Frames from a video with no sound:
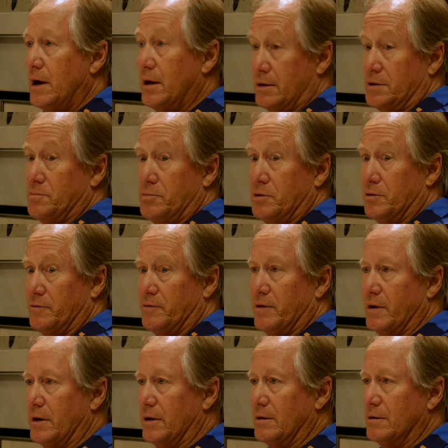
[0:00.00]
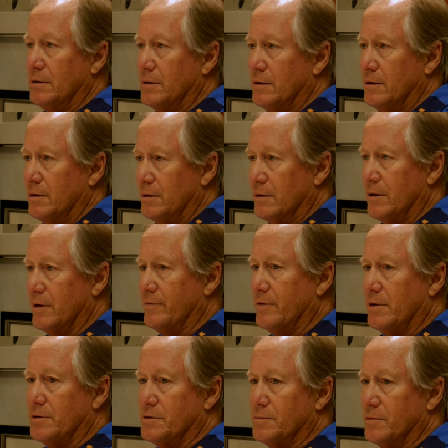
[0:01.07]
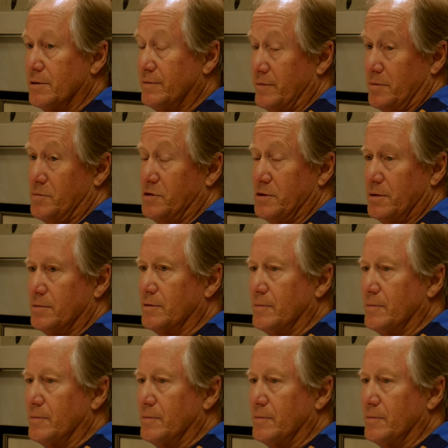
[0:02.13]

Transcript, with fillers: yeah, cool. It's beautiful there. Yeah. Great Falls yeah. is wonderful. The museum's